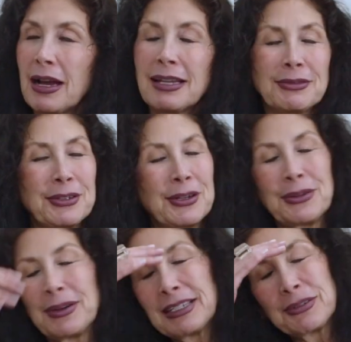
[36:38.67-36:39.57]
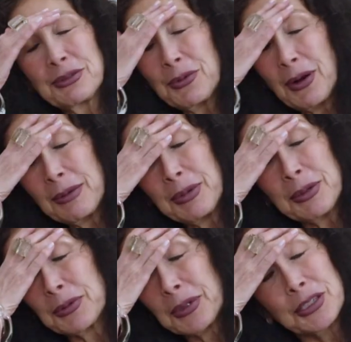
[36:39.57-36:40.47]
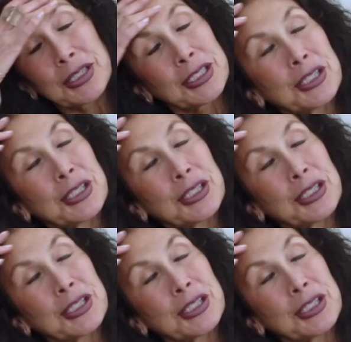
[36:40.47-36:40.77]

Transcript: I don't know why people would have just